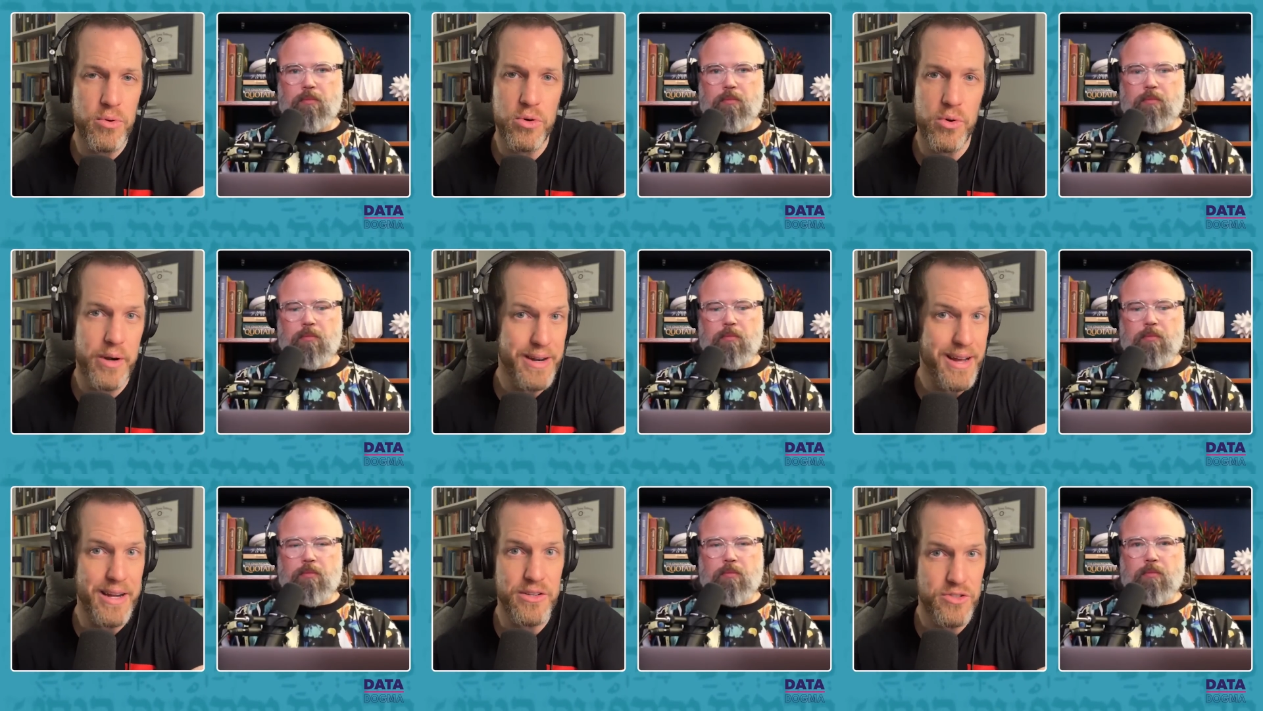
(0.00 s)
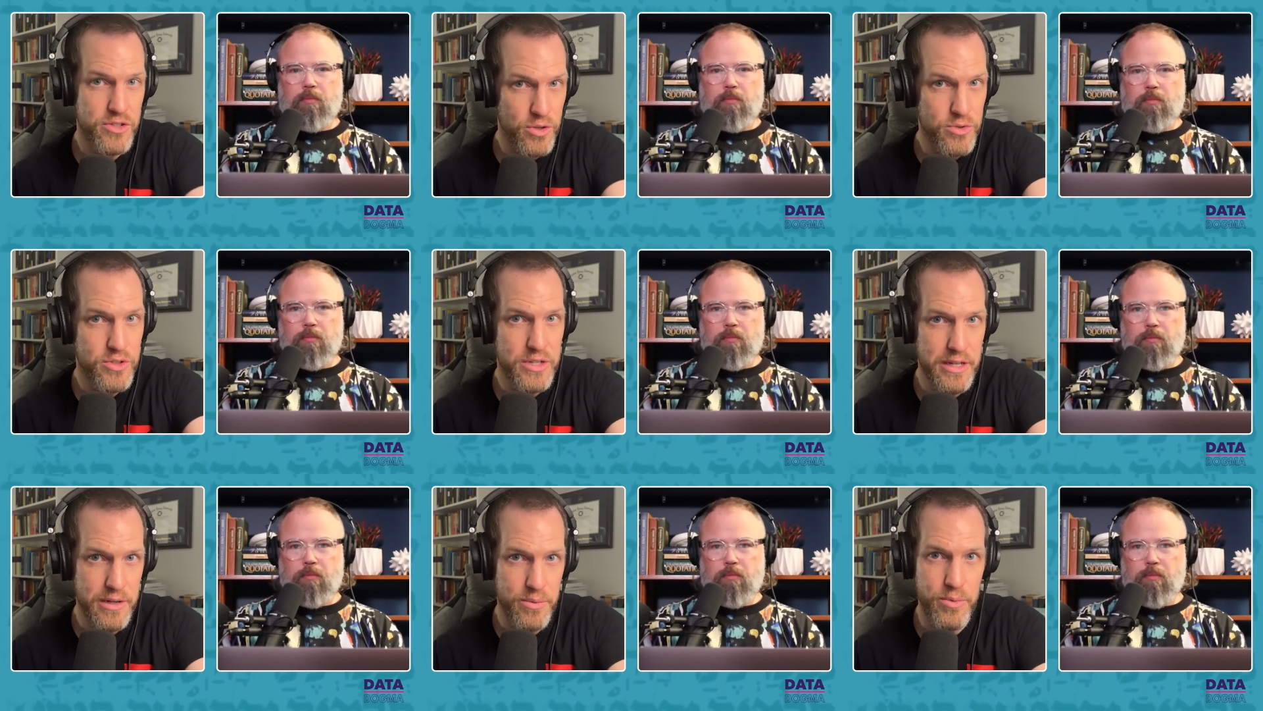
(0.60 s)
Speaker 1: who are not
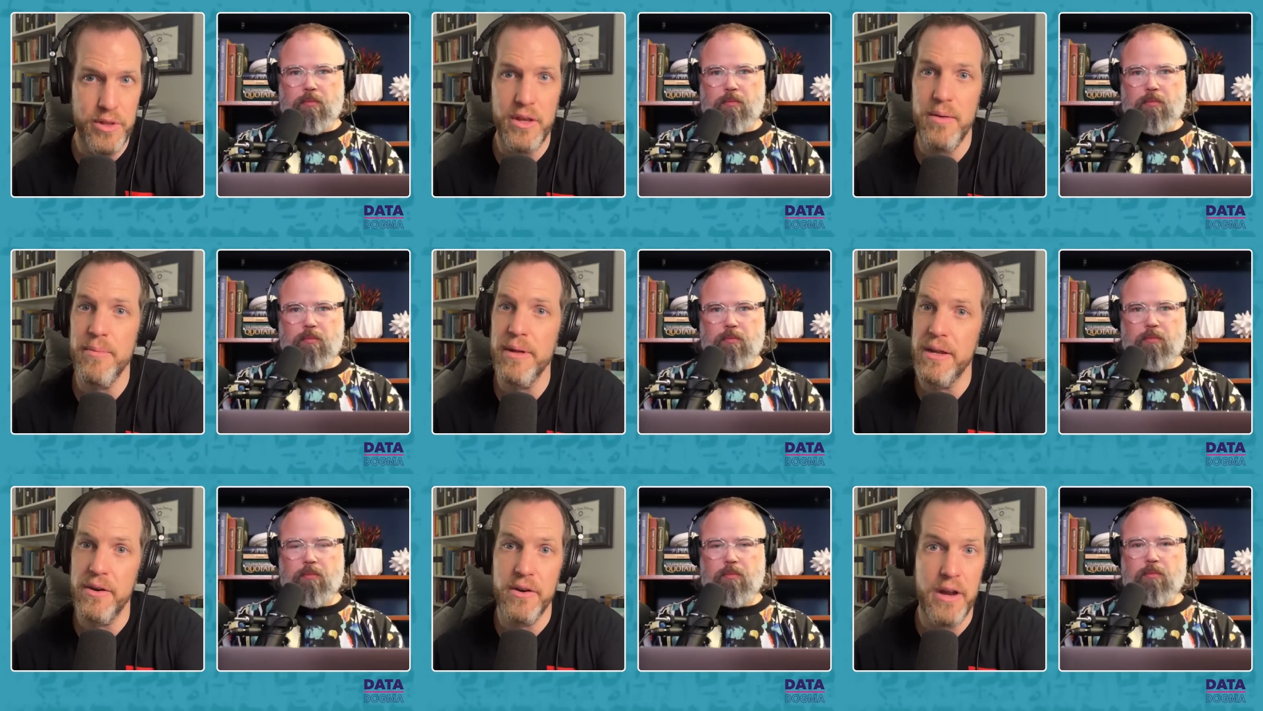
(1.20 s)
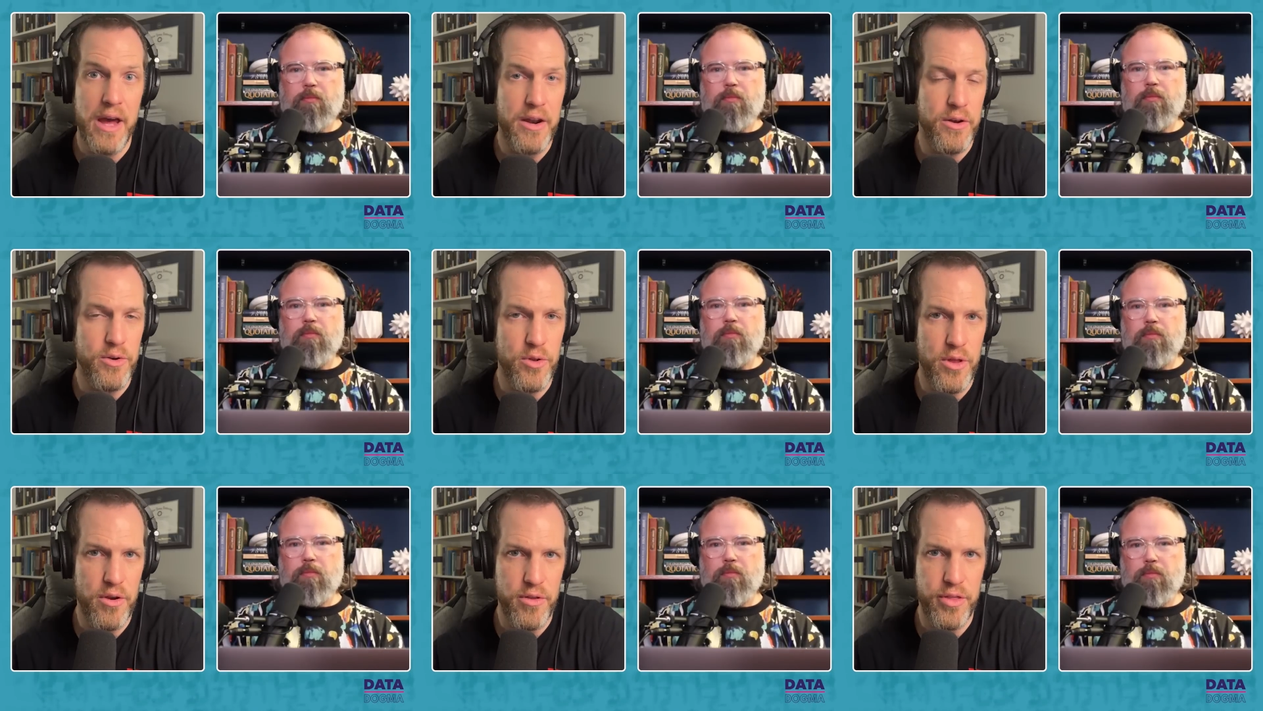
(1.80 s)
associated with them and are not under
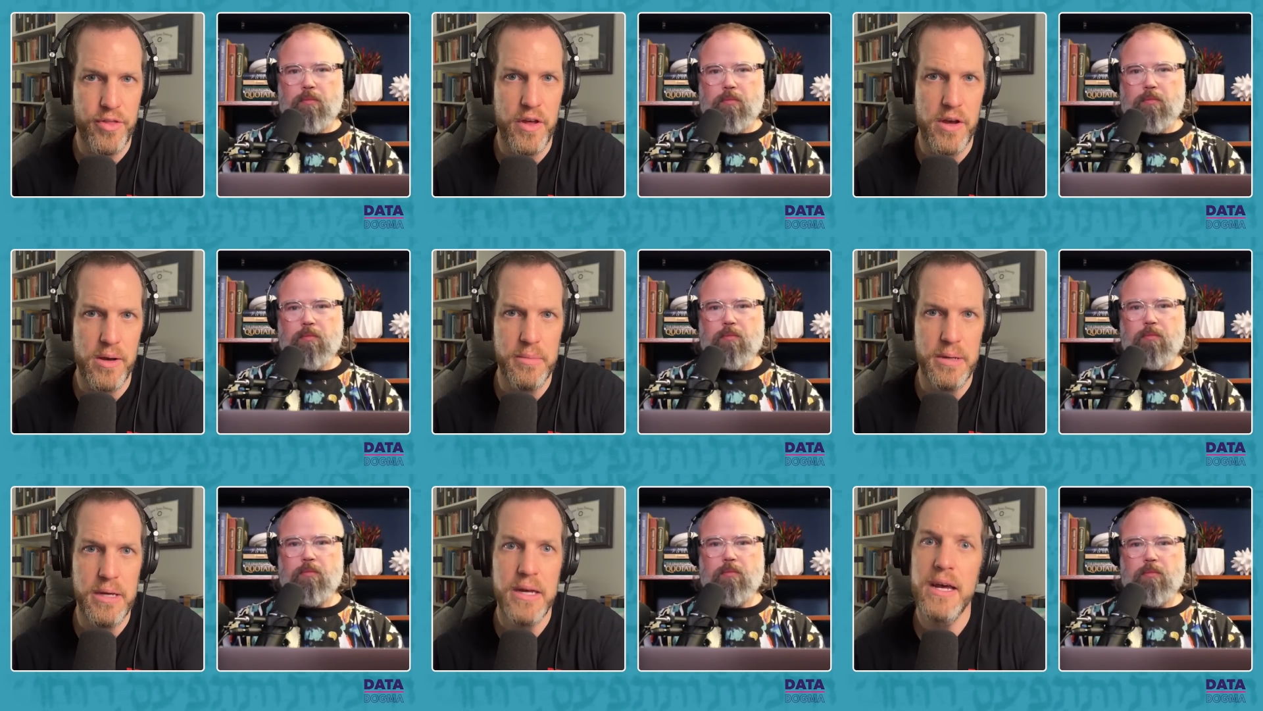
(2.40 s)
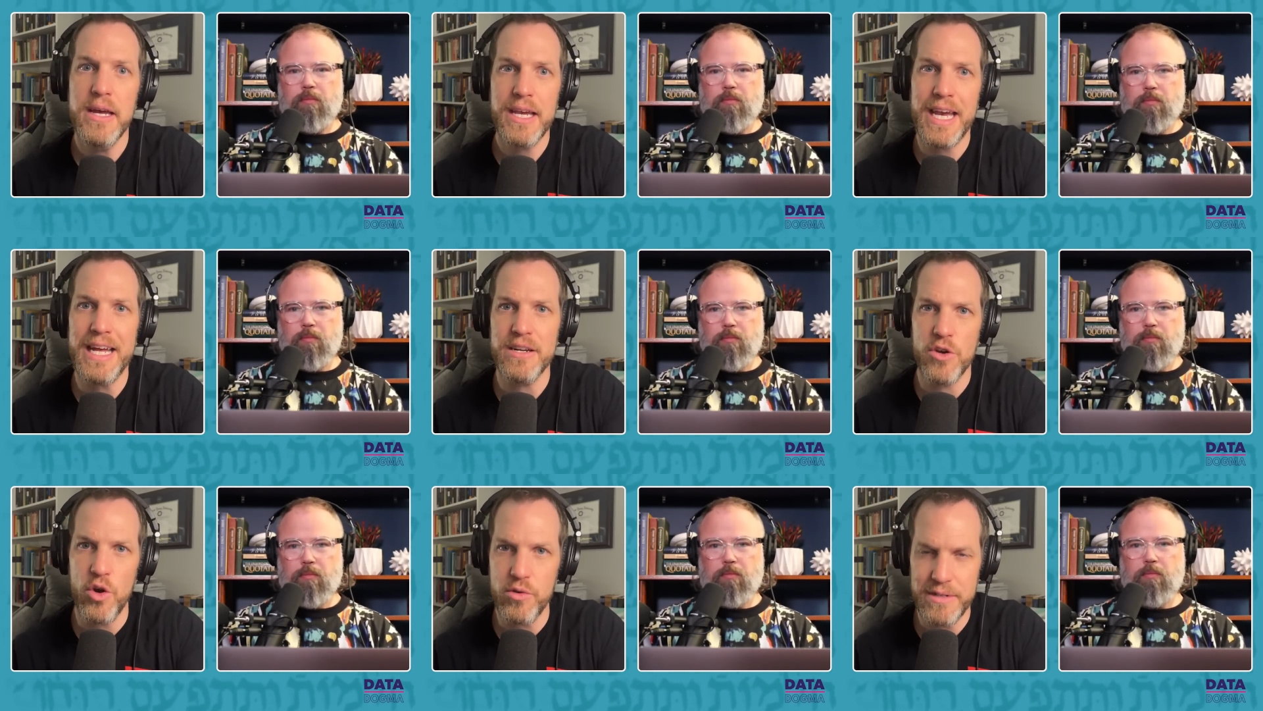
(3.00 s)
their thumb can
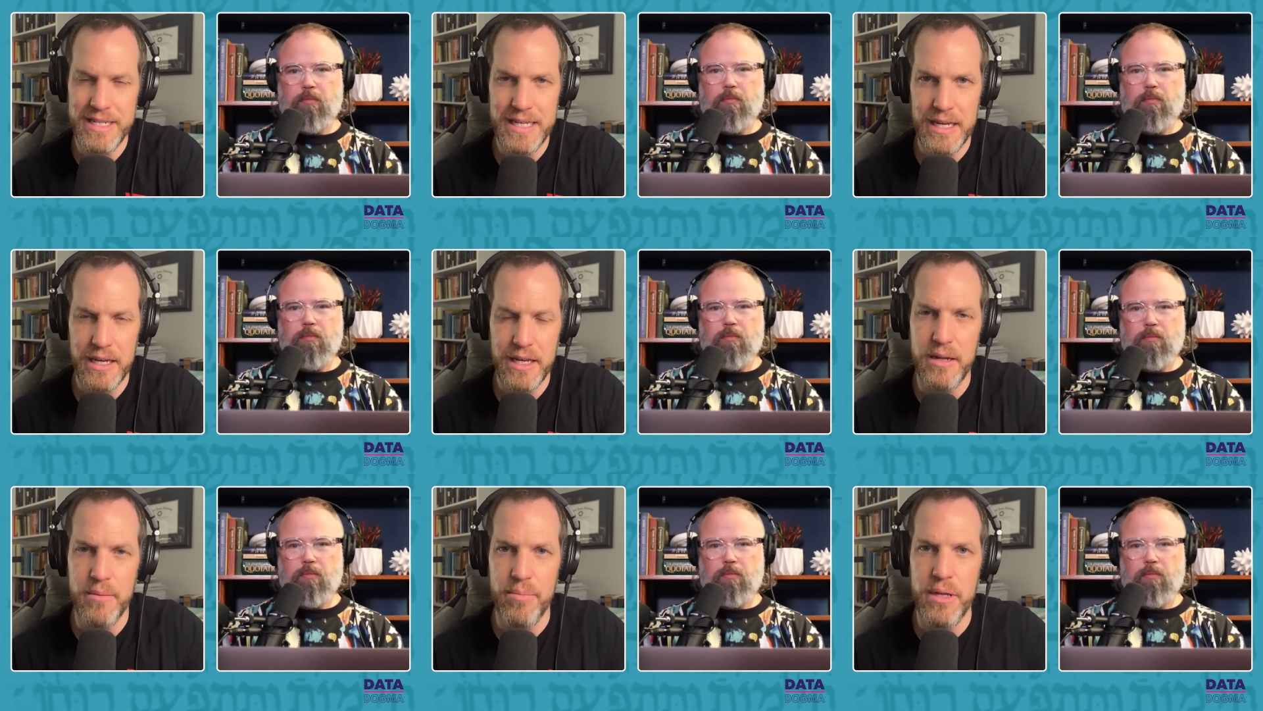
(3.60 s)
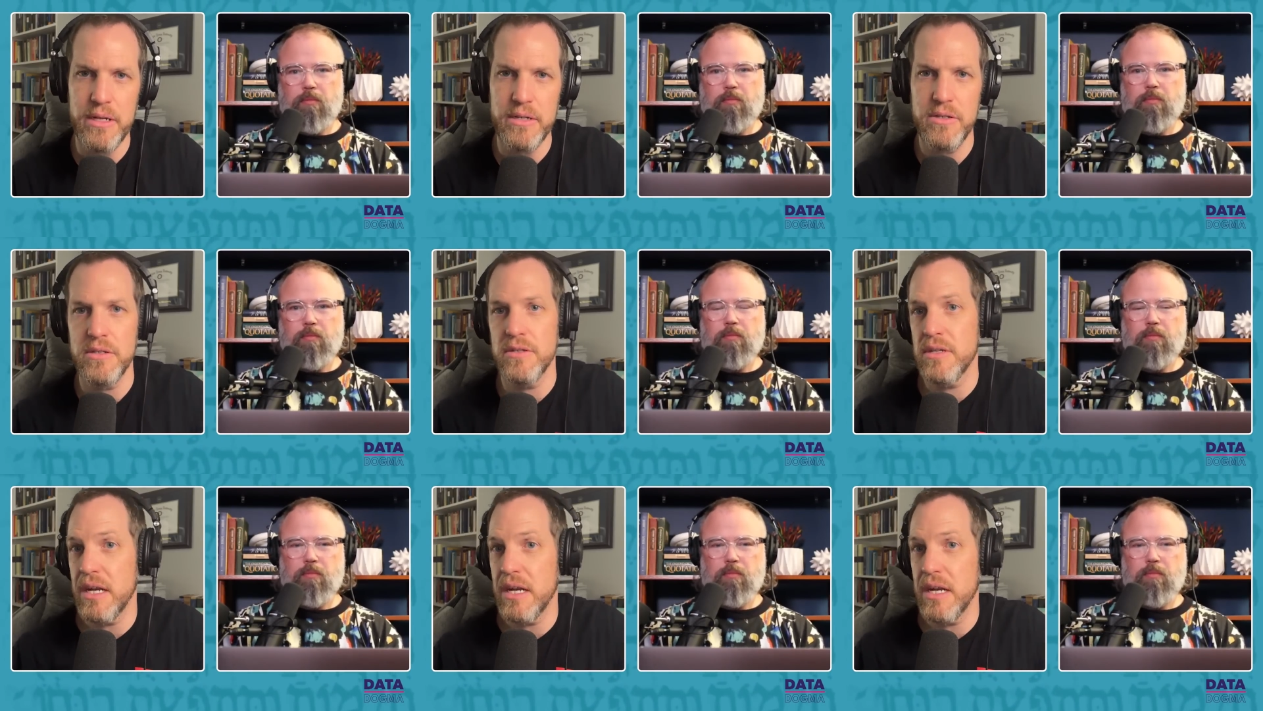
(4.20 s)
go dig in places.